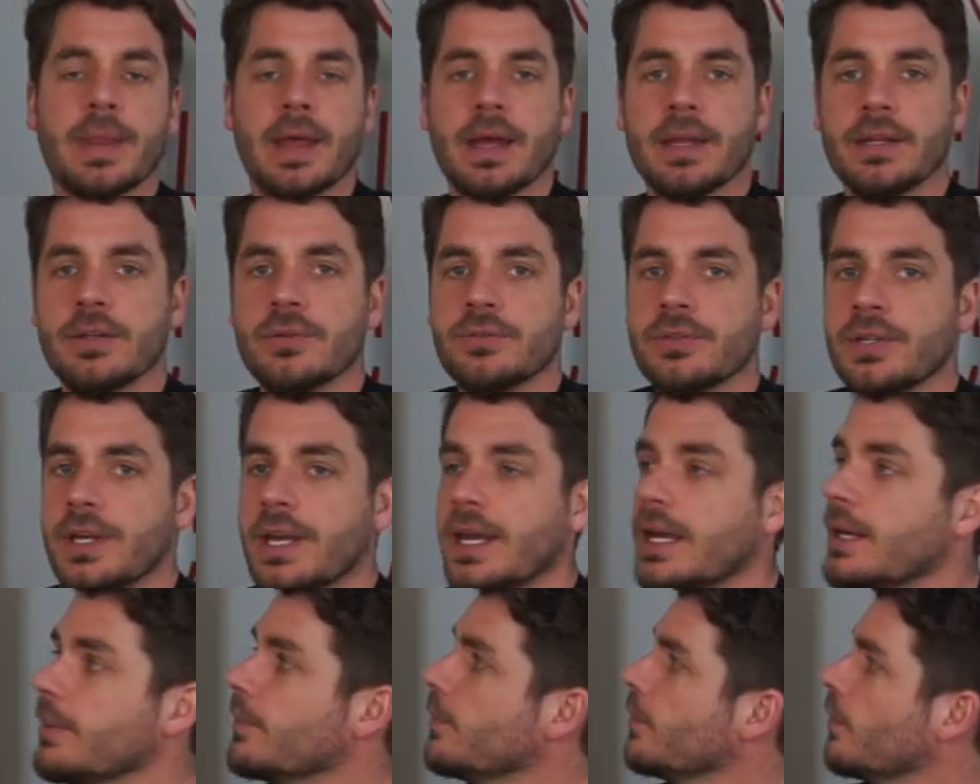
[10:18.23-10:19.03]
End of the
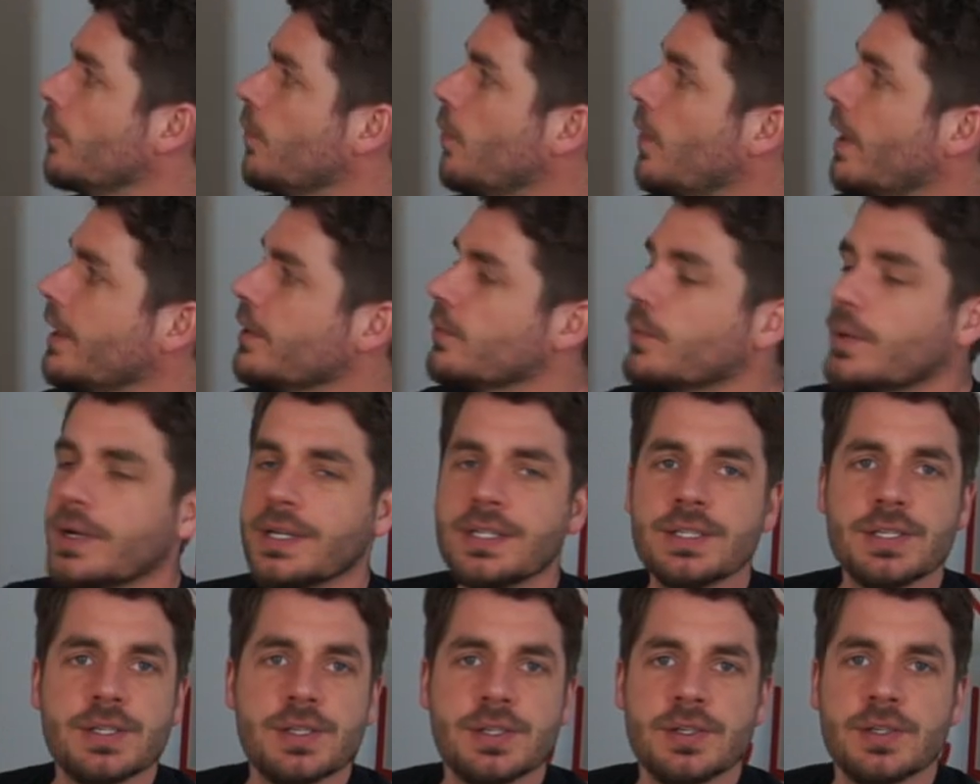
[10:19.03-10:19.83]
game, white
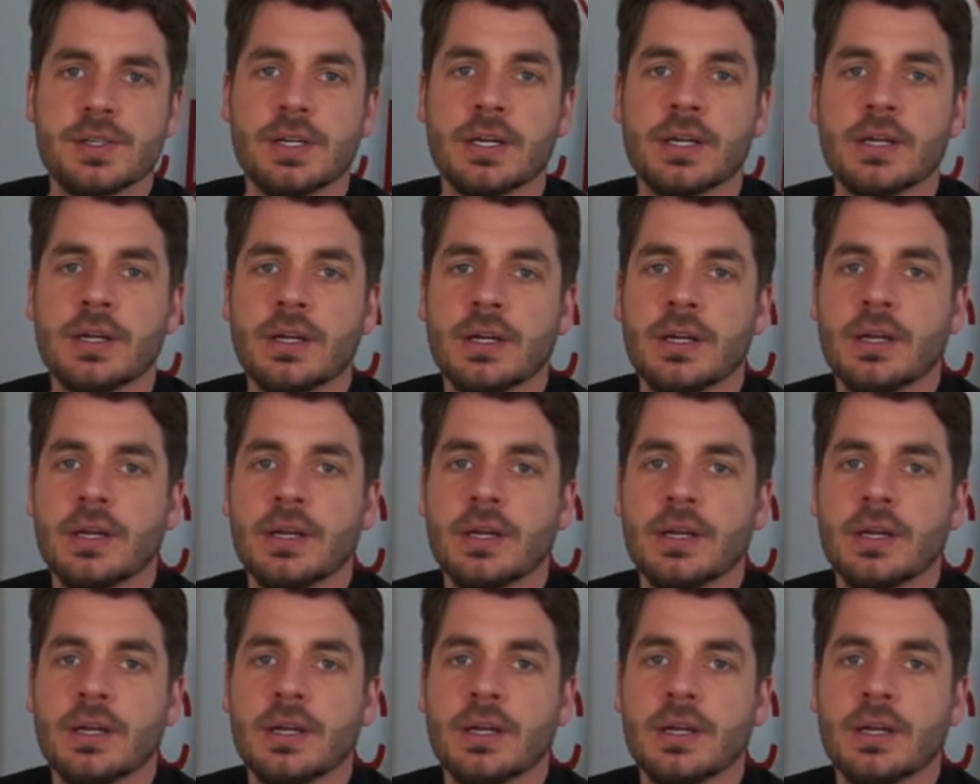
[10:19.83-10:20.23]
wins.